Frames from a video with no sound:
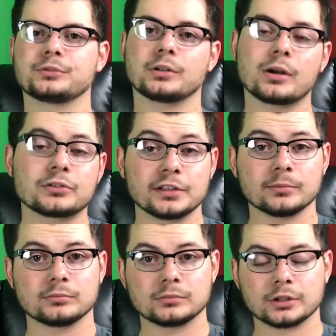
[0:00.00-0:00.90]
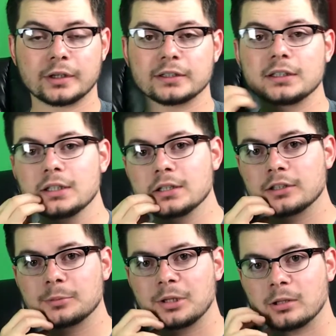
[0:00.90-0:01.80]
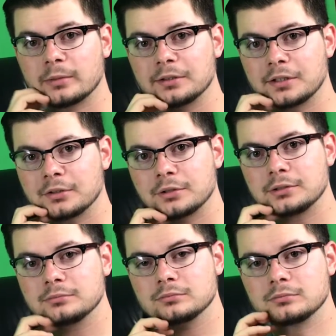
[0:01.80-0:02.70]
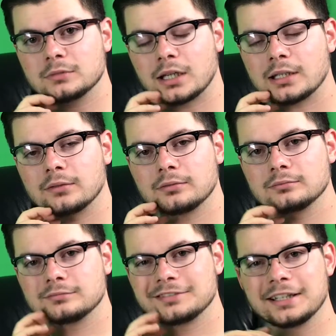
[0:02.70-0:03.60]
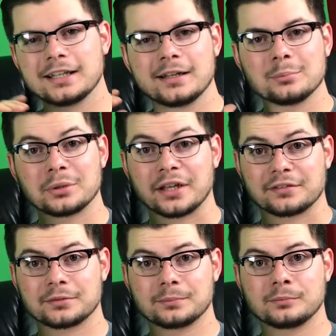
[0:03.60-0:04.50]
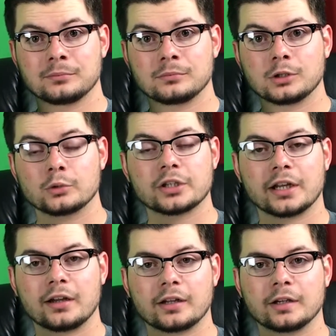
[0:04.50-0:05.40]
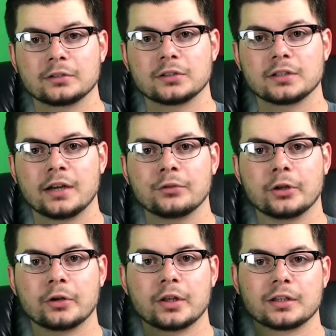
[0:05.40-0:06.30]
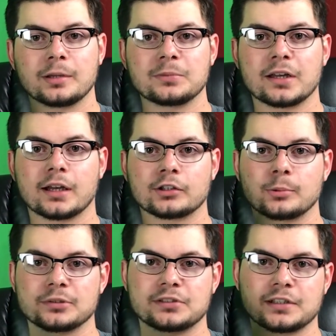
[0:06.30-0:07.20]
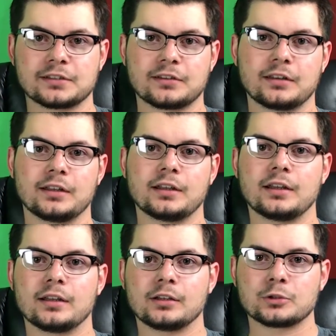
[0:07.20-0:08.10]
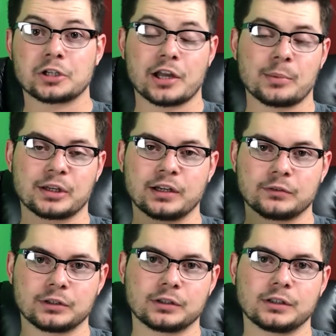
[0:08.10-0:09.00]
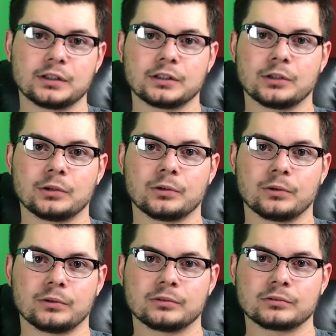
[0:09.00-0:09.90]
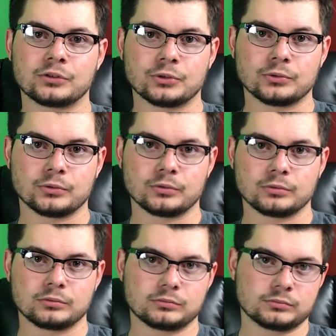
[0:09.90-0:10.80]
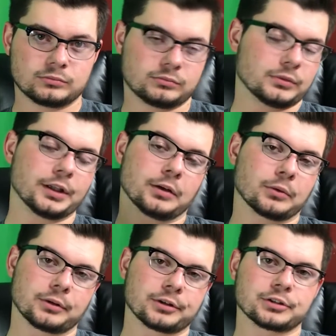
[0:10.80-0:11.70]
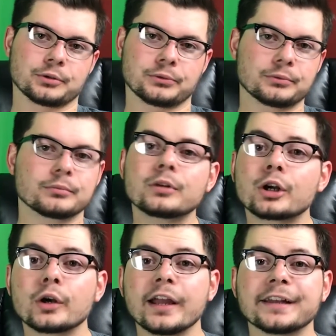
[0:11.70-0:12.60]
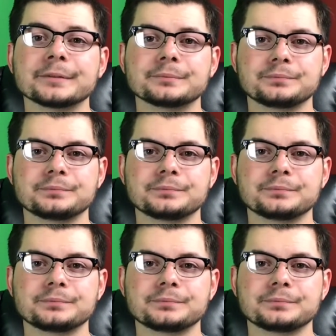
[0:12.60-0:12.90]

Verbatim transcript: So go see them. They're great. They're going to be all around the country, kind of. But yes, go check out Carrollton. Everything or Nothing comes out October 6th. Go check out my cover. Go to any of their shows. They're great.